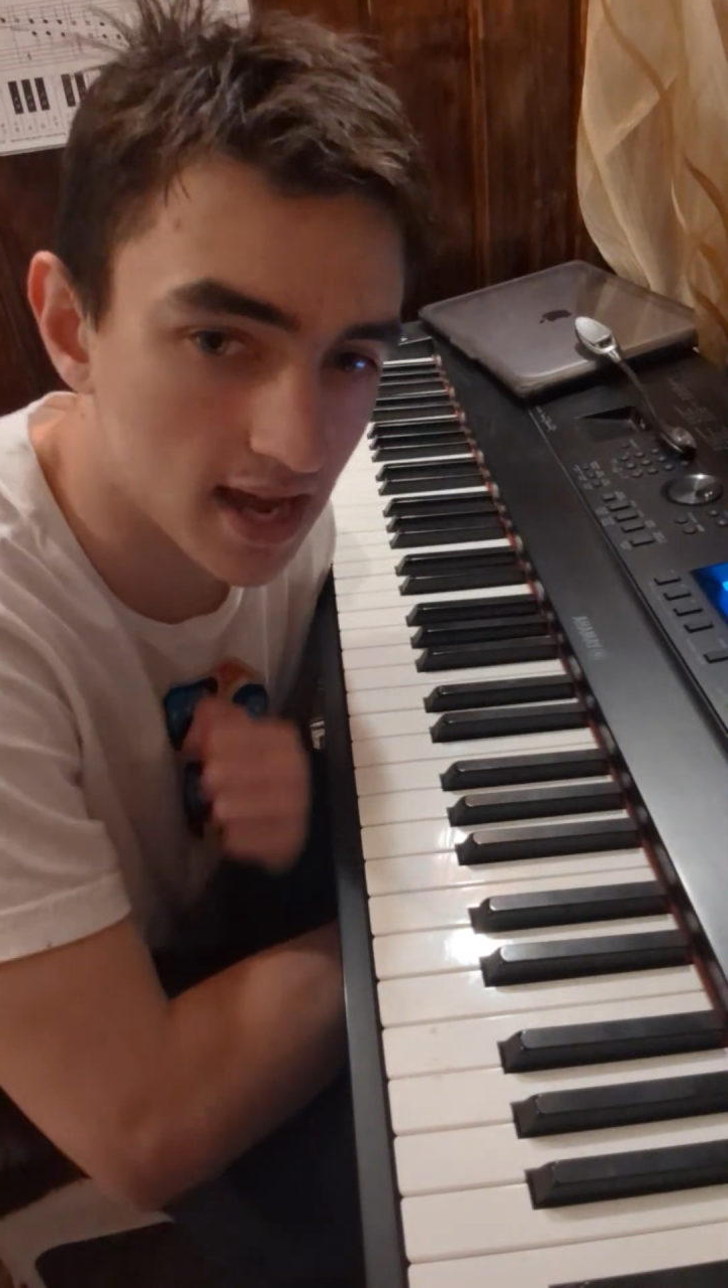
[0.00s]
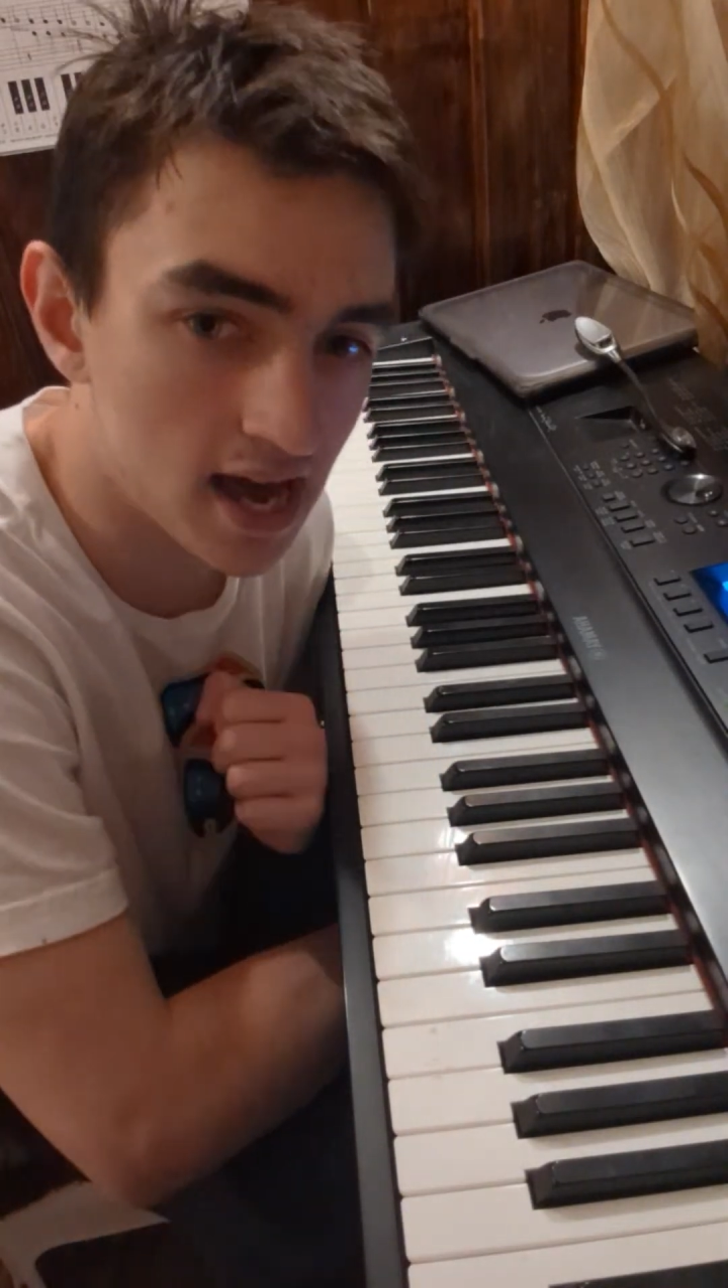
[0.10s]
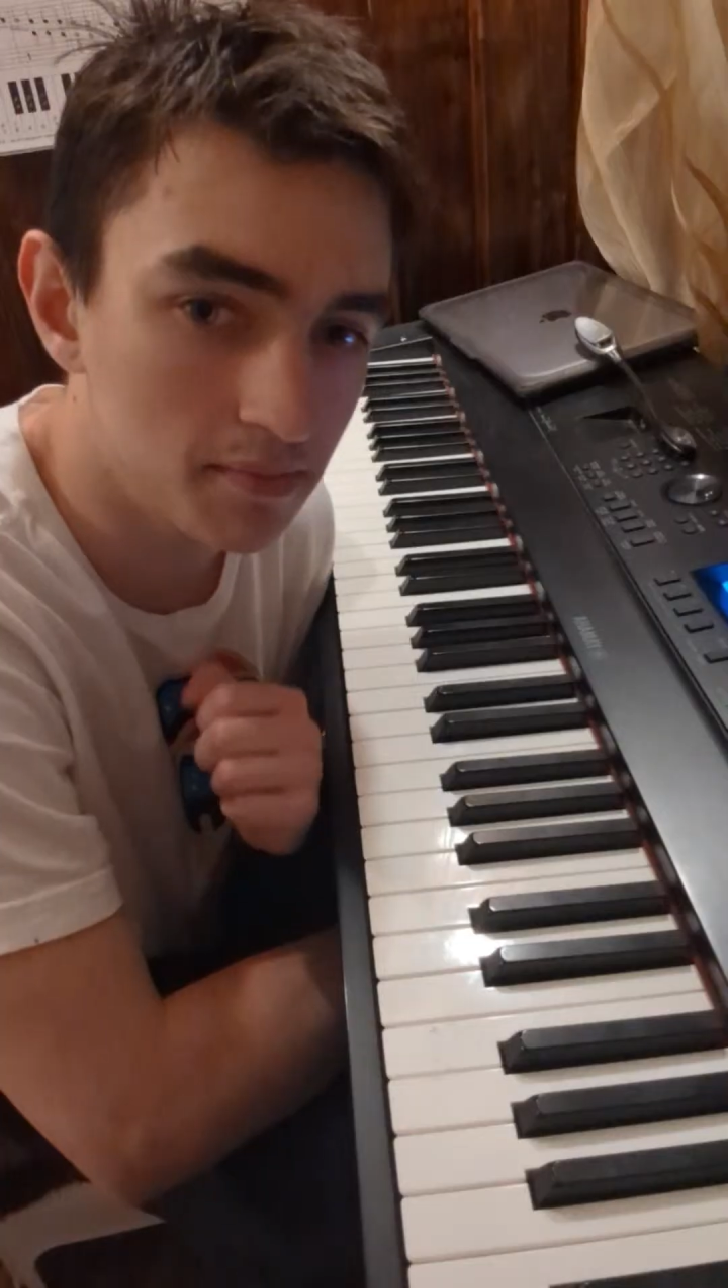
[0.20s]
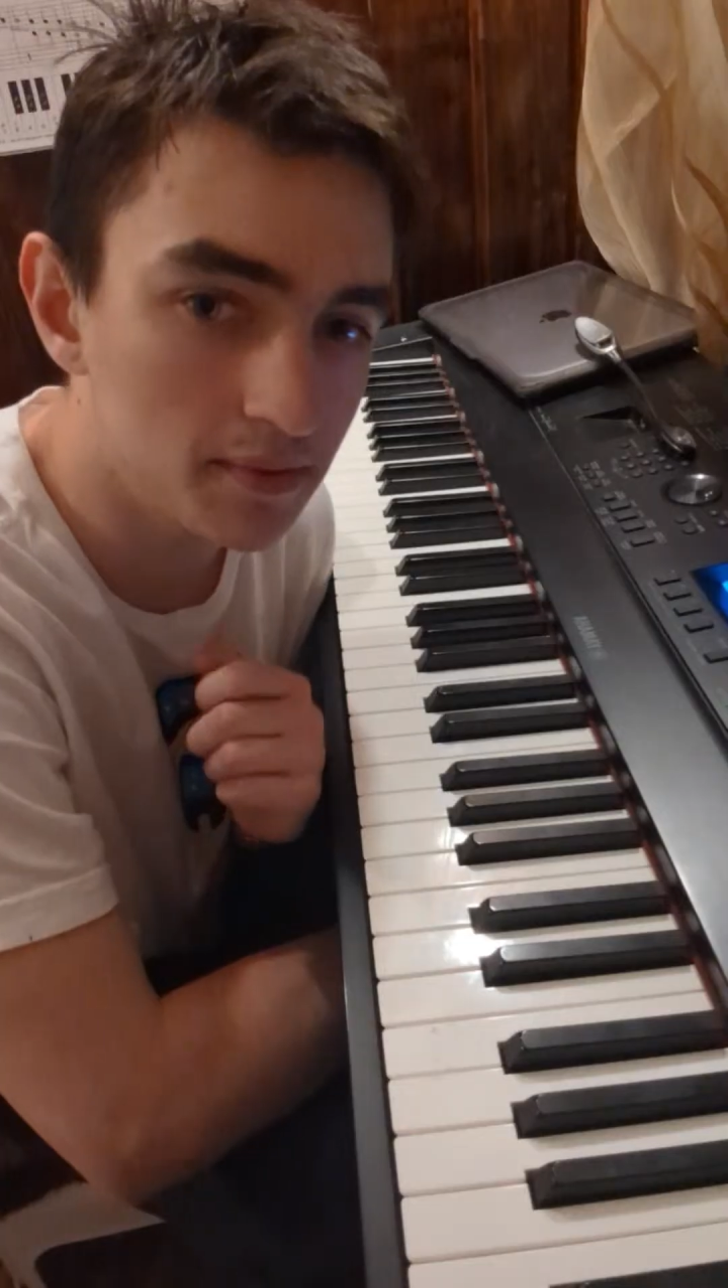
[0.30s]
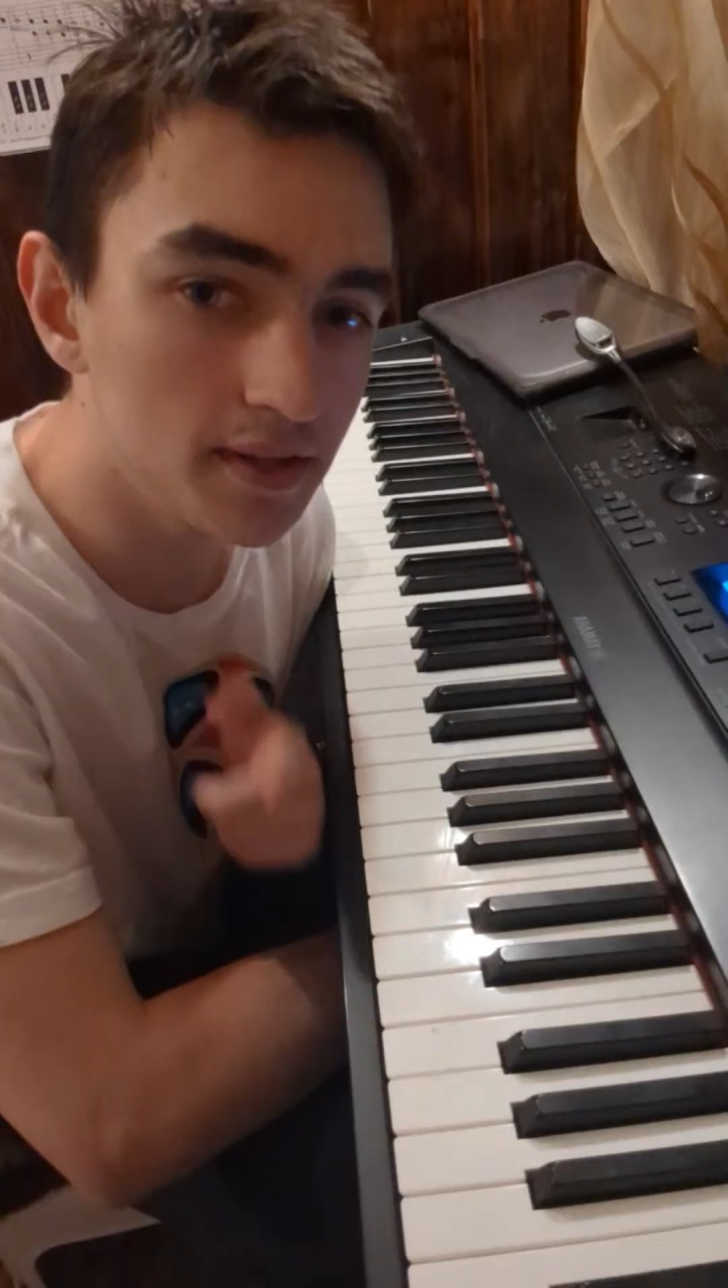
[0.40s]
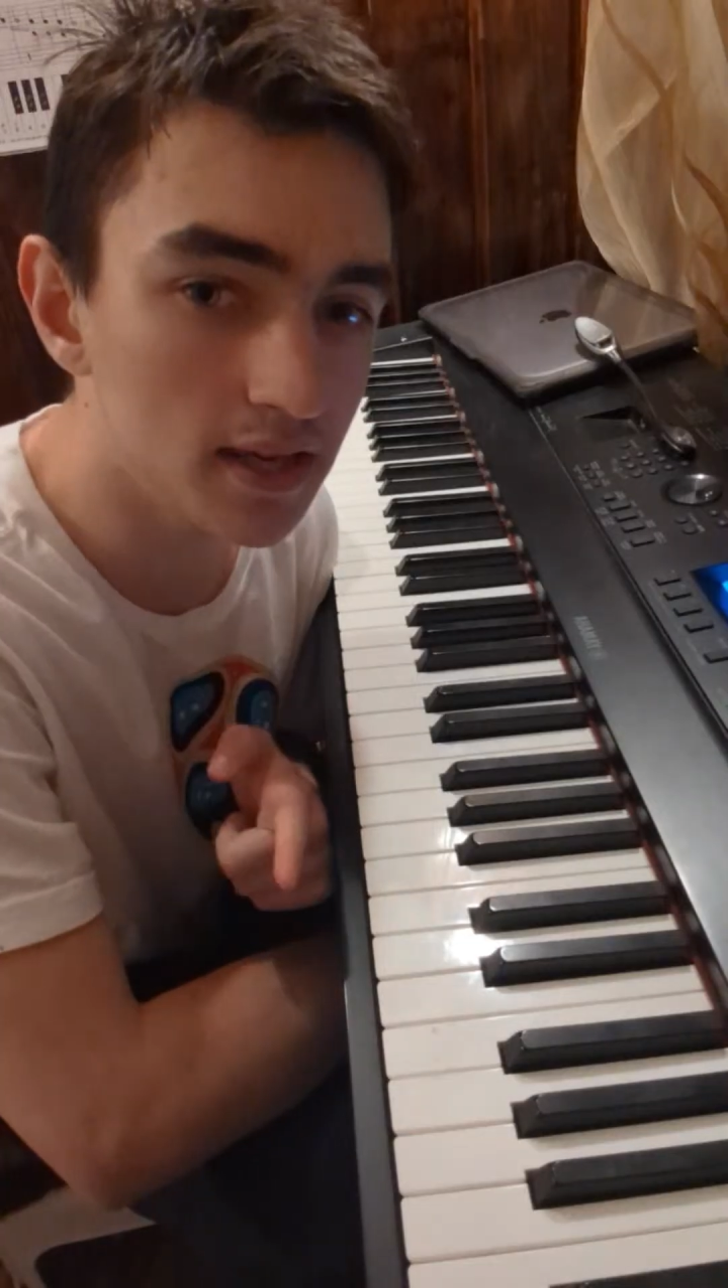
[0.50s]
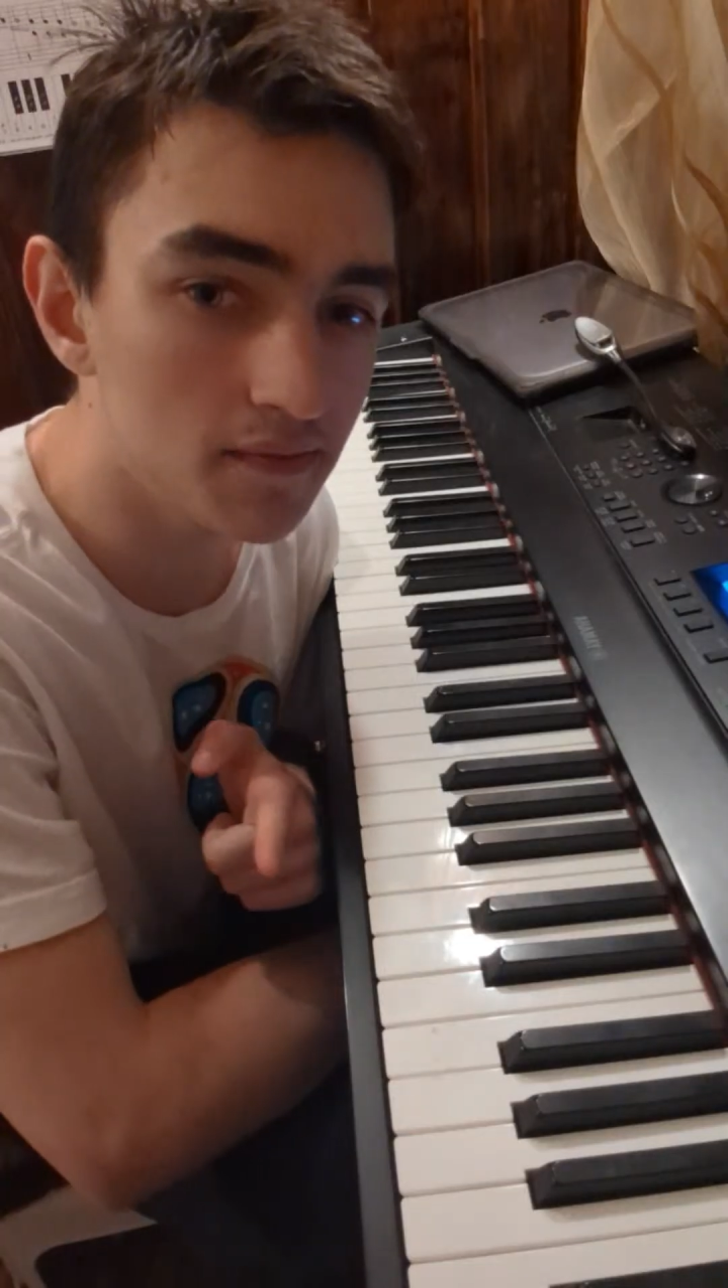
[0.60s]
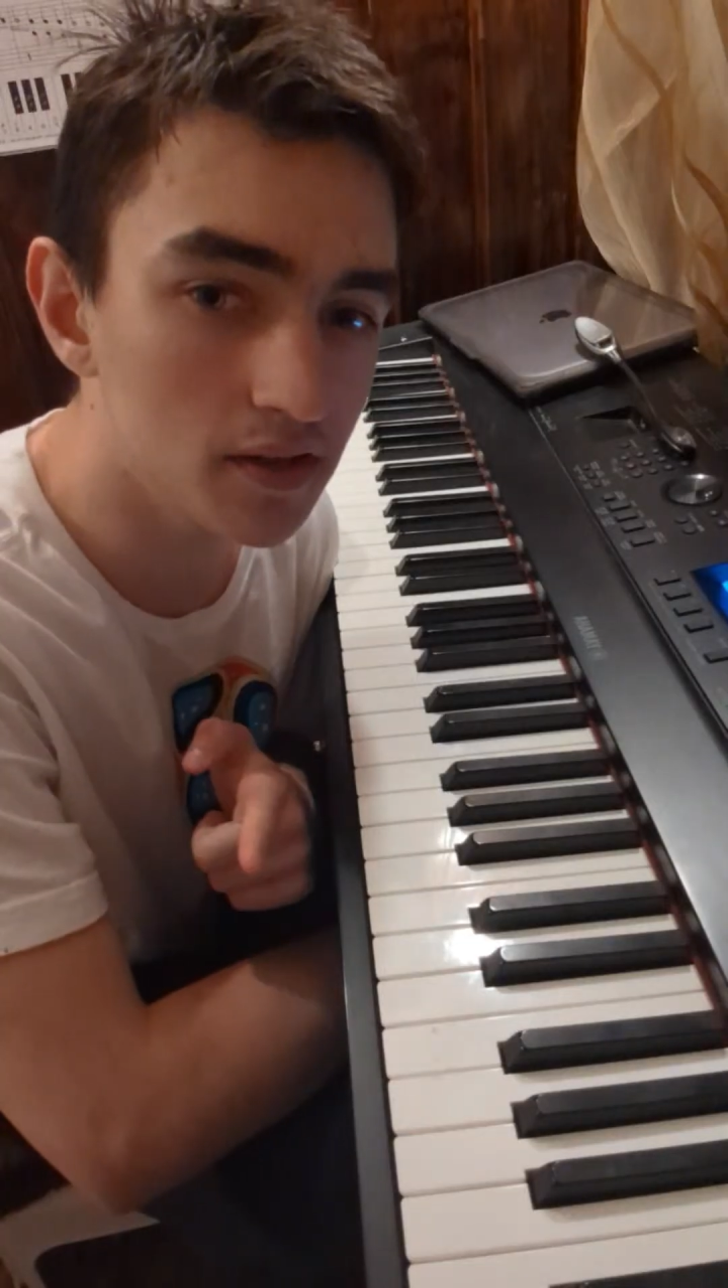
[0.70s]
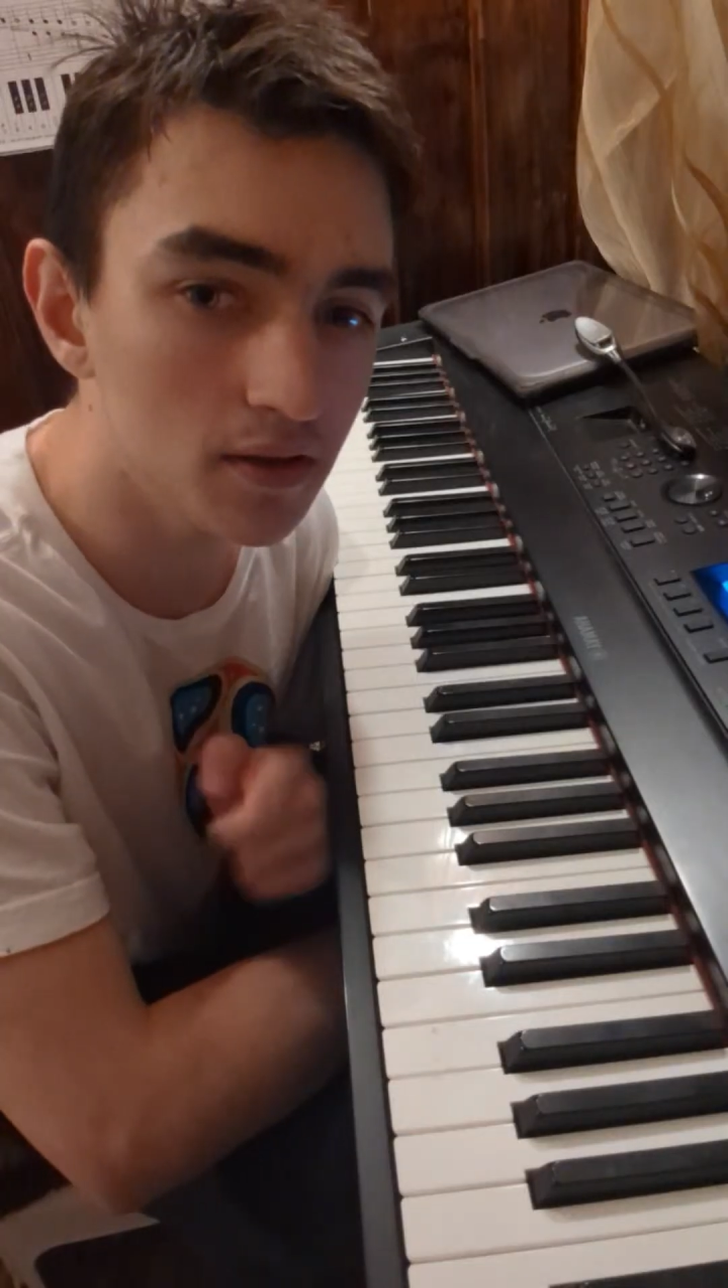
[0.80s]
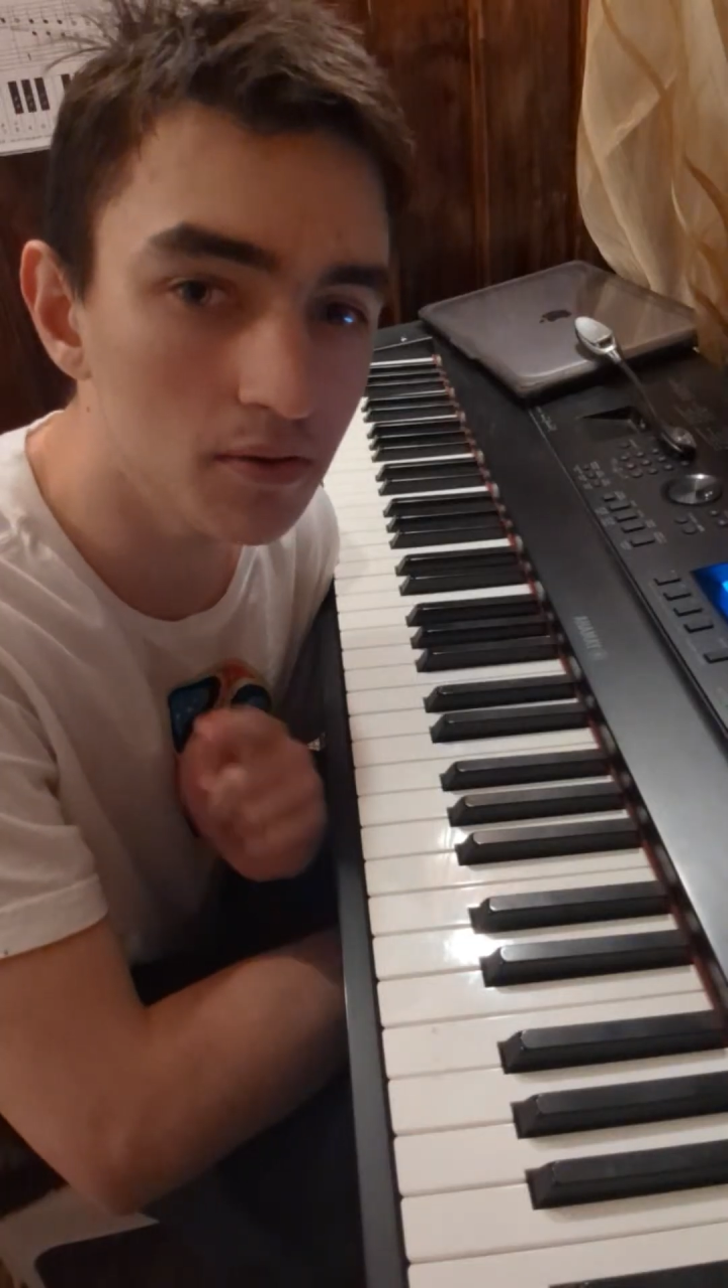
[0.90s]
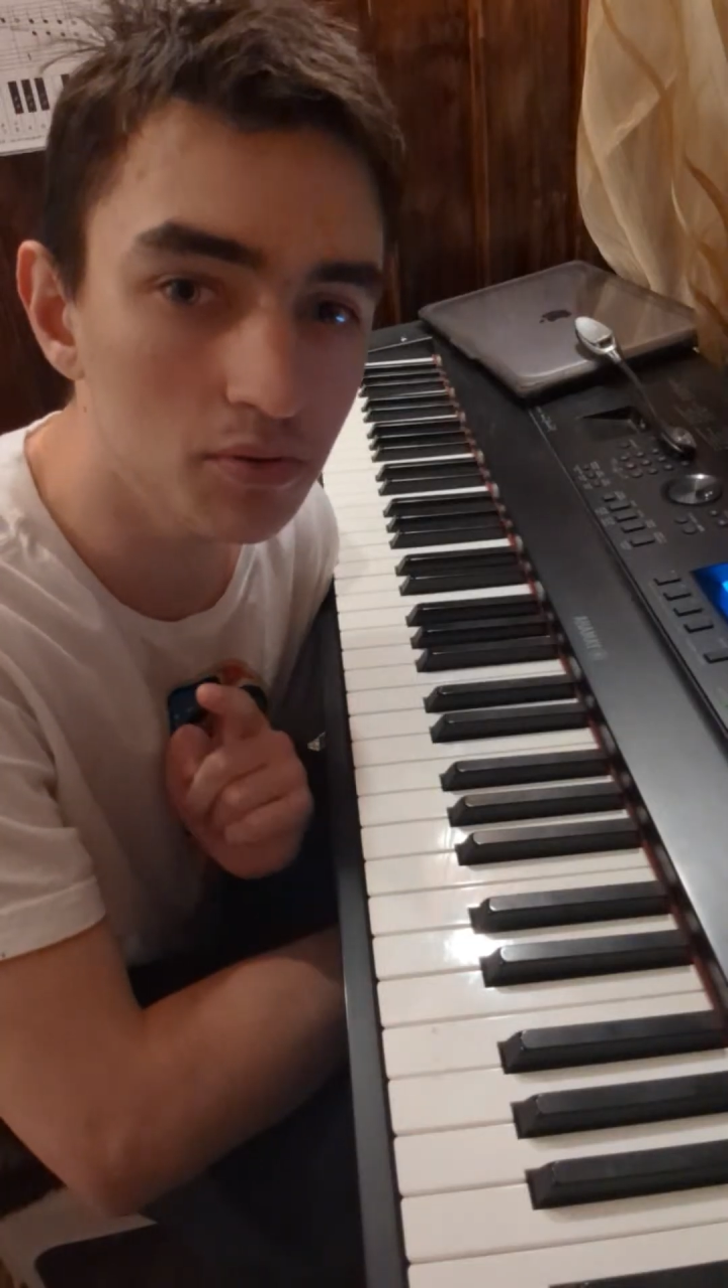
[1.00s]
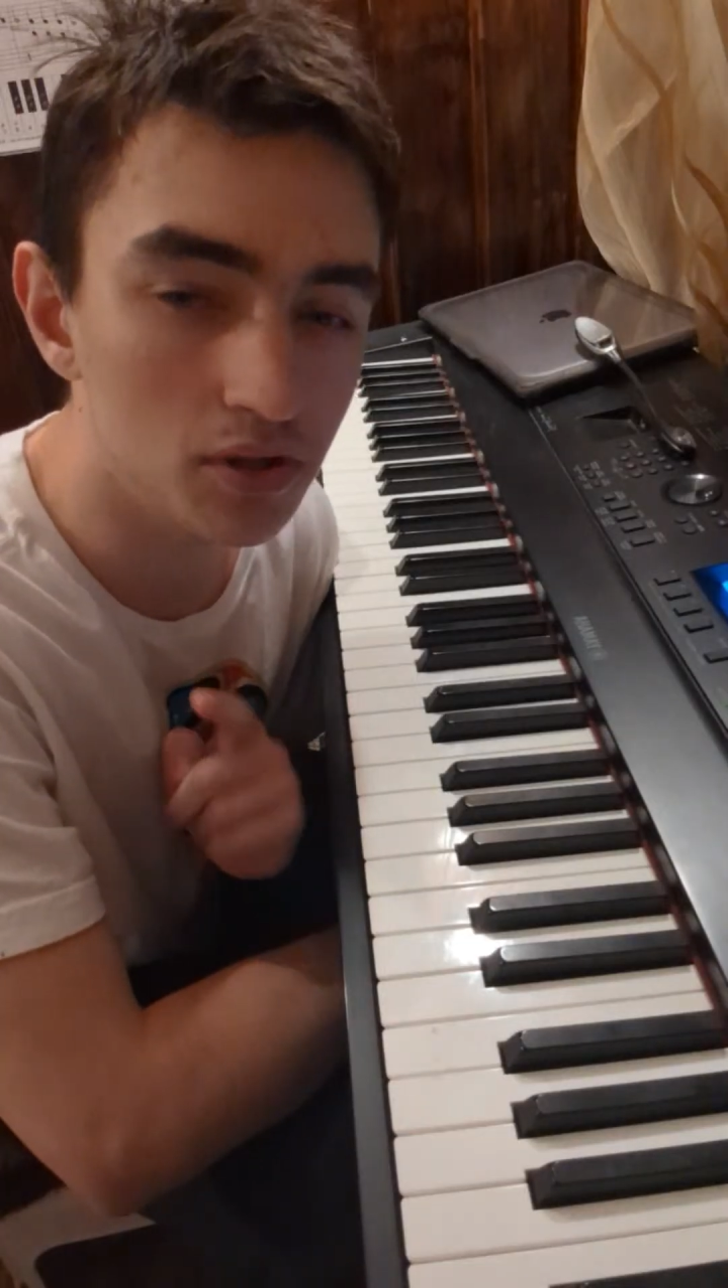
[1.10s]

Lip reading: I believe in you.